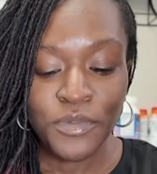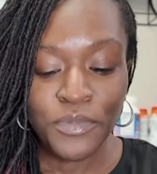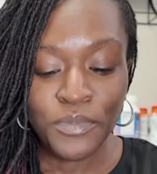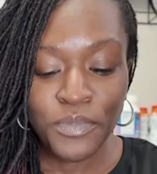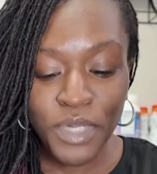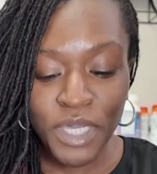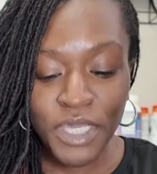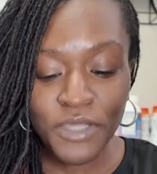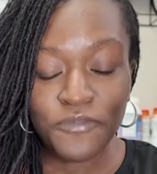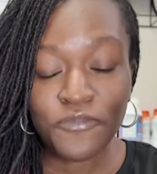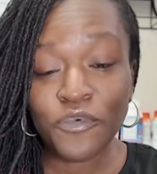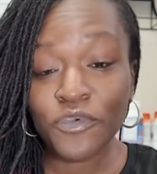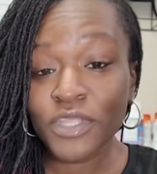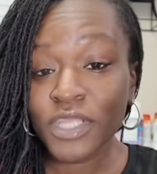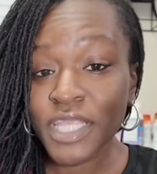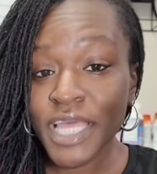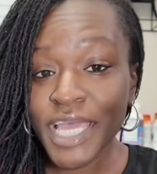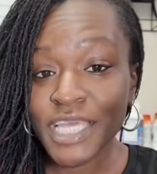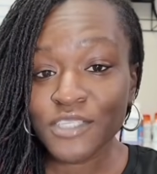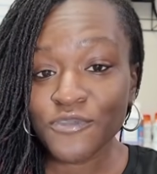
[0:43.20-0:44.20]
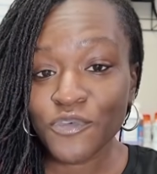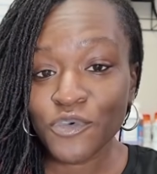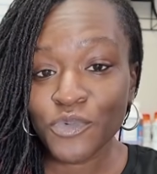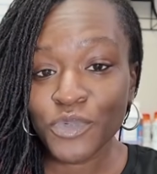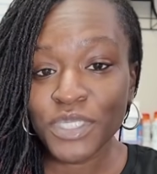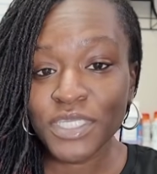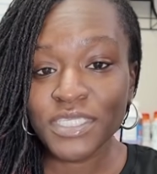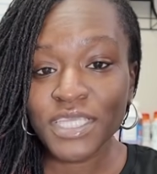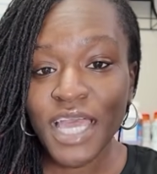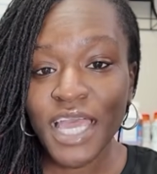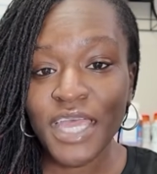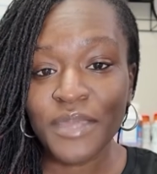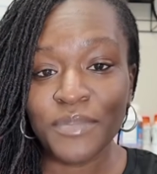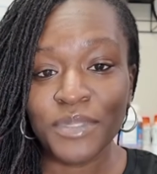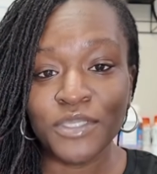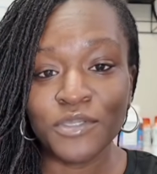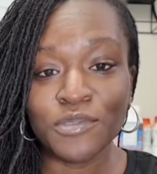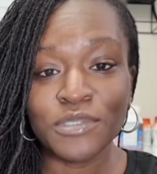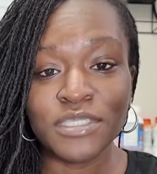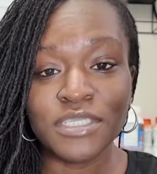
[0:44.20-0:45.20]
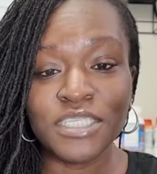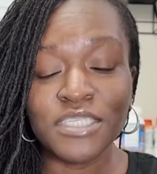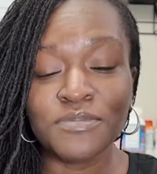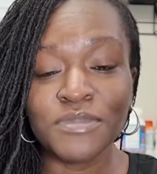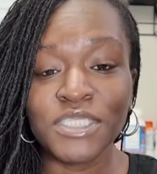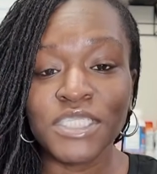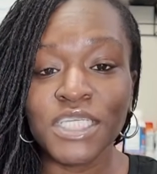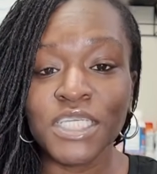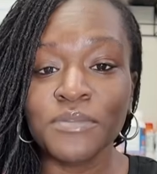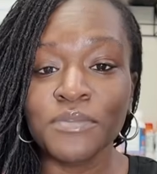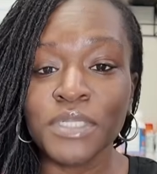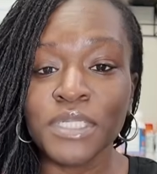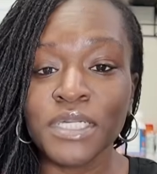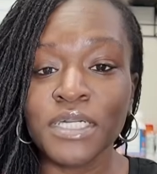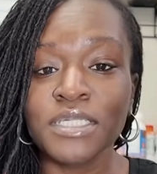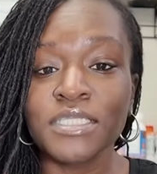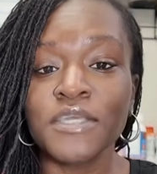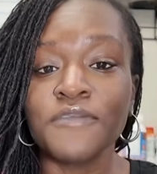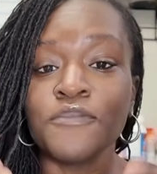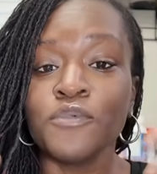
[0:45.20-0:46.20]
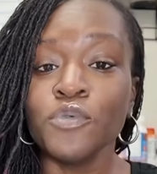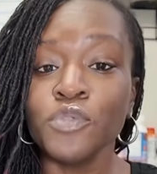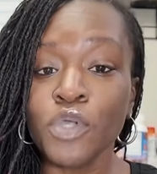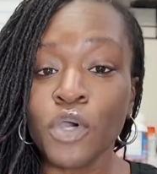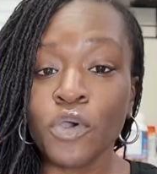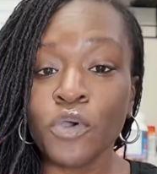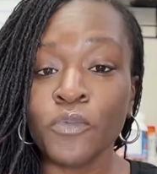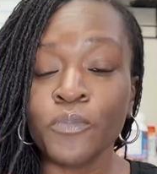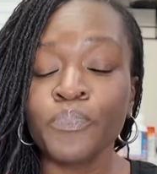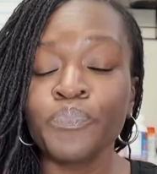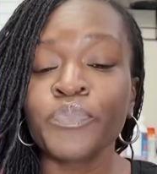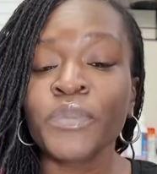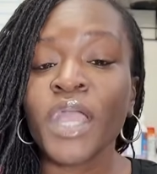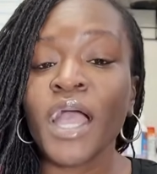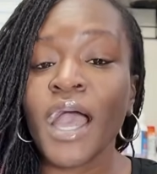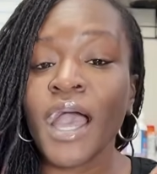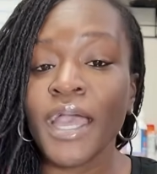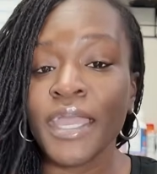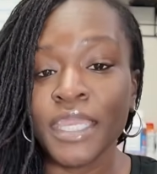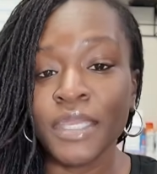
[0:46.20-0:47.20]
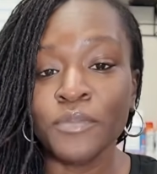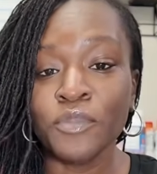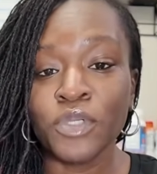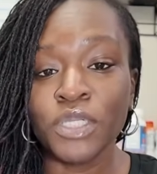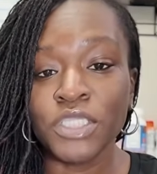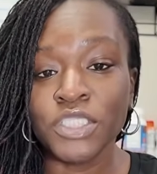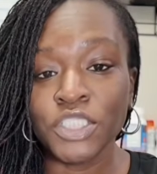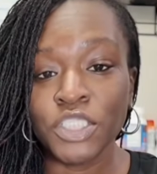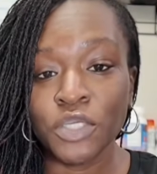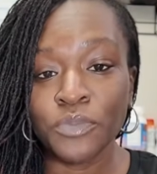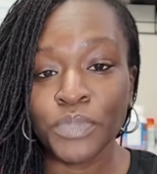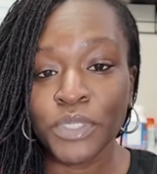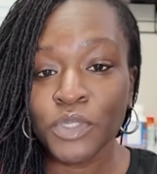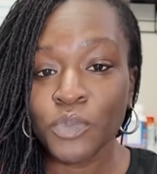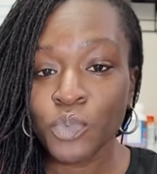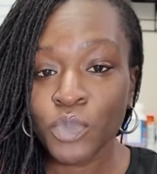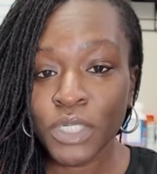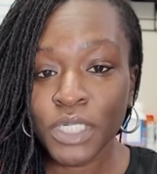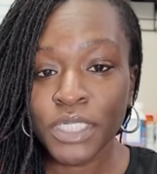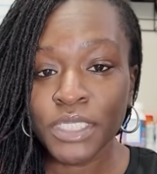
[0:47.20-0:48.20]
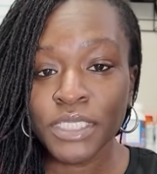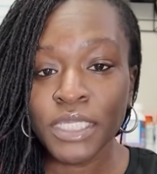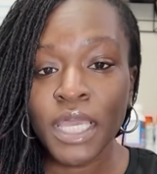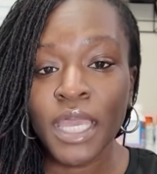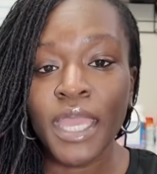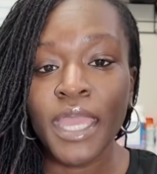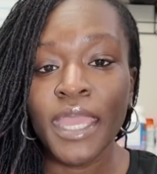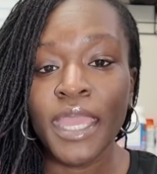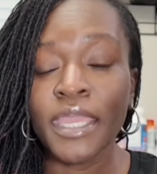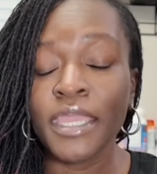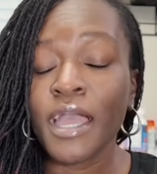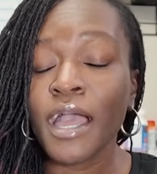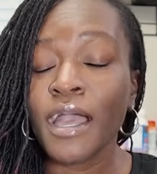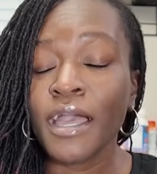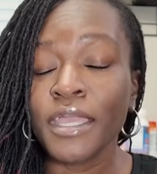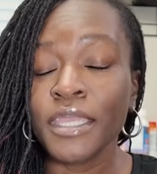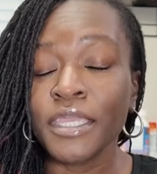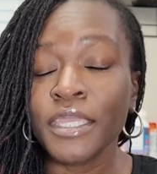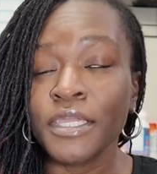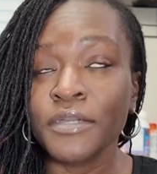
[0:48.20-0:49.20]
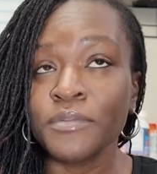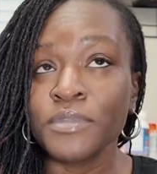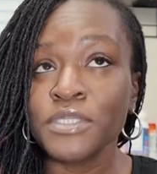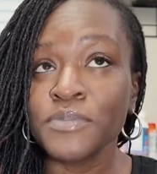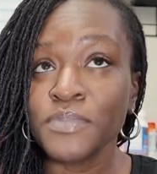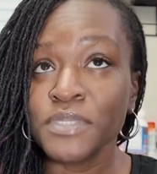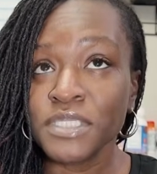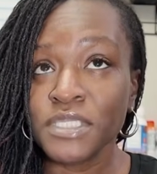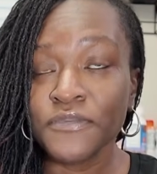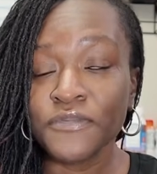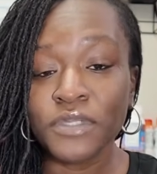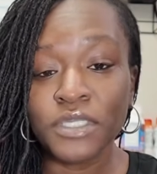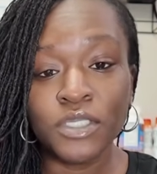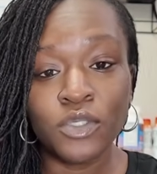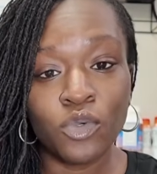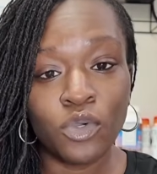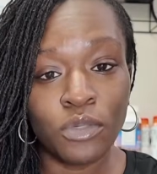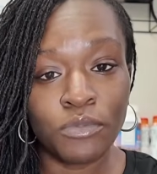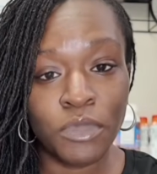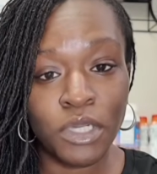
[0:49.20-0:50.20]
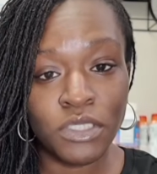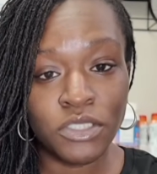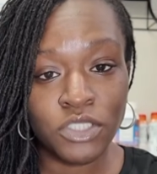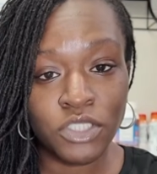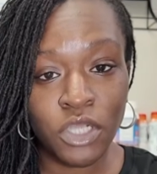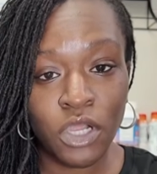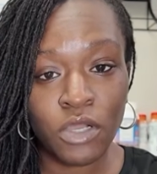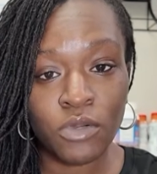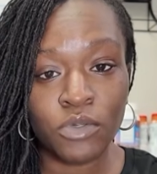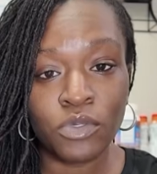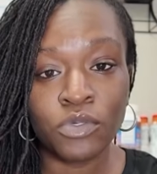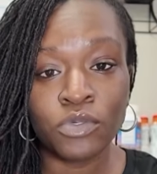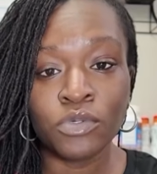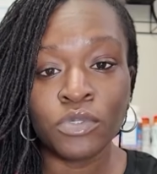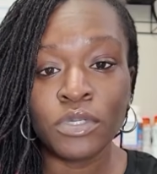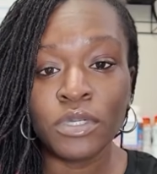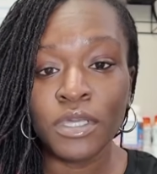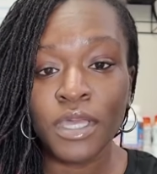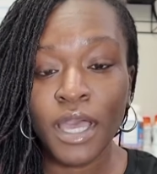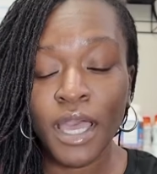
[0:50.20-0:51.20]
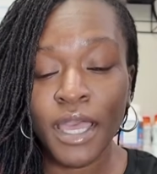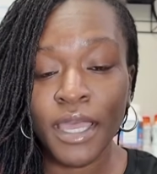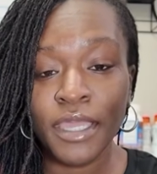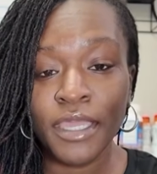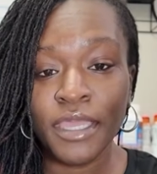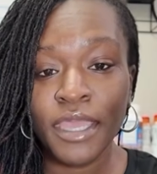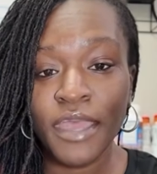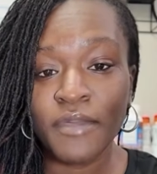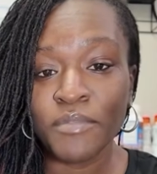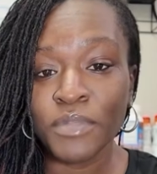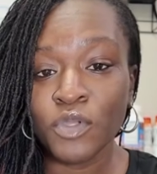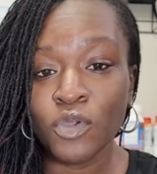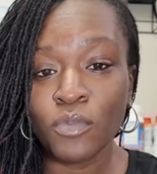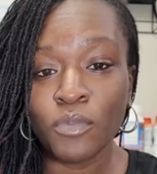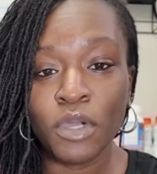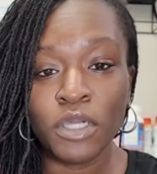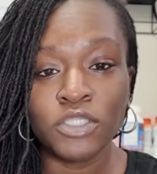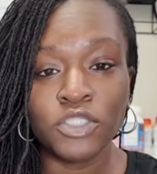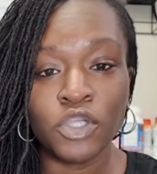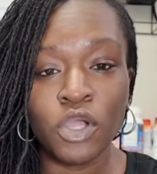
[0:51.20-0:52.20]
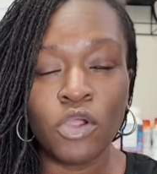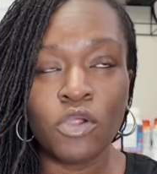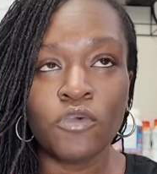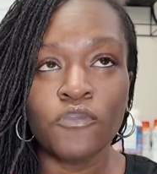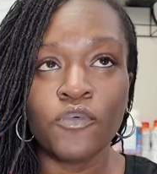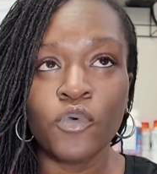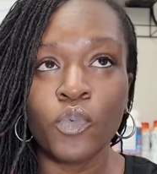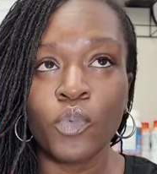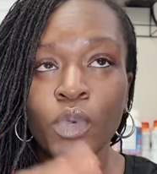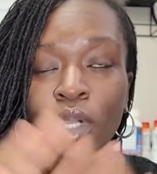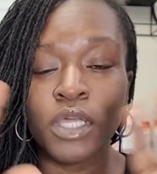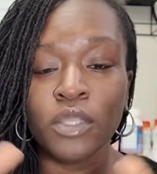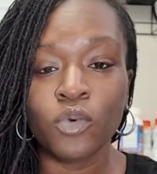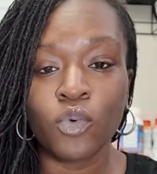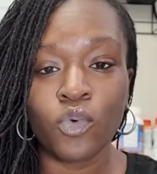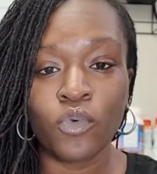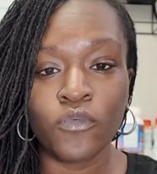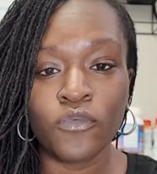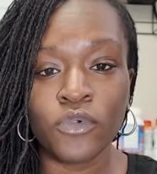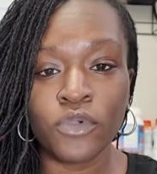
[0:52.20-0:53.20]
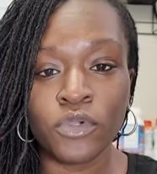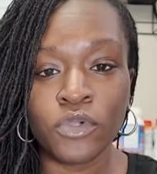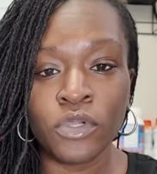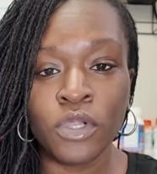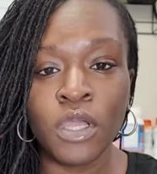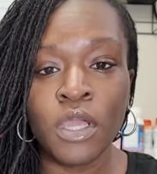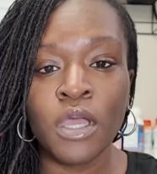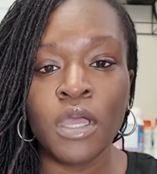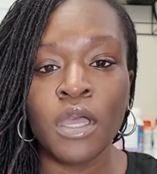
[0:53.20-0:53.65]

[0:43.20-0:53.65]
But for the last 4 weeks, I have been using this machine because if you know, I am on a GLP-1 and I am specifically on Mounjaro. I have been on Mounjaro for well over